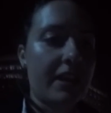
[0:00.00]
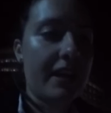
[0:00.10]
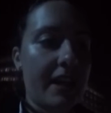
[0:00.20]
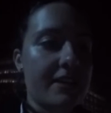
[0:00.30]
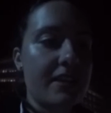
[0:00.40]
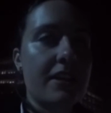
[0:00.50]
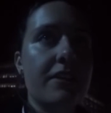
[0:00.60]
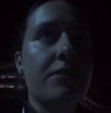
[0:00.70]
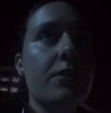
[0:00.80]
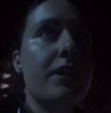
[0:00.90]
like an accident, he
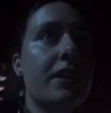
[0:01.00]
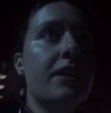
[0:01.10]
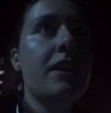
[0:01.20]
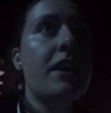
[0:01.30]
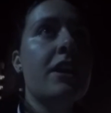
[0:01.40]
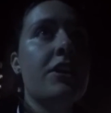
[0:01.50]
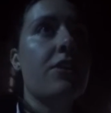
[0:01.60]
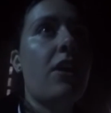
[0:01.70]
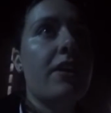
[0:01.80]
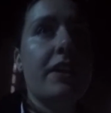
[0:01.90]
roared. You're
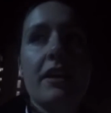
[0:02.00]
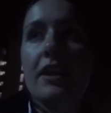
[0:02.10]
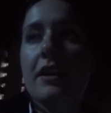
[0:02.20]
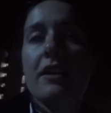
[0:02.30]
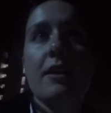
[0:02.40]
all in on it.